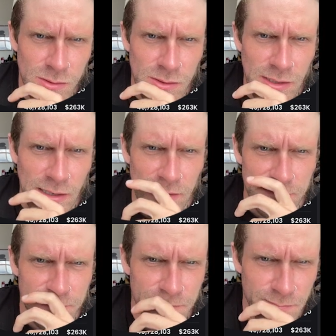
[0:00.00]
Yeah,
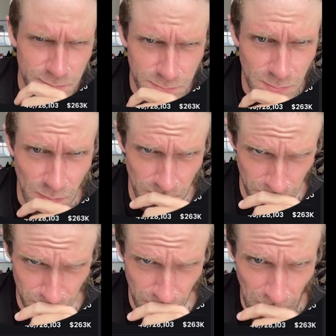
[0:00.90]

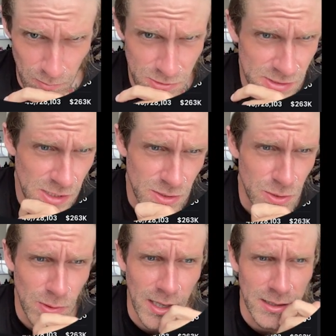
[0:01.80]
almost did a
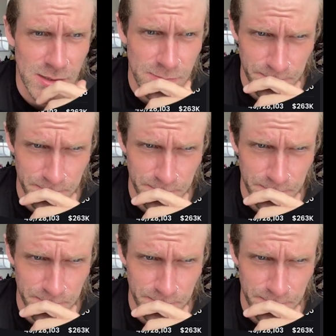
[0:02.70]
2x.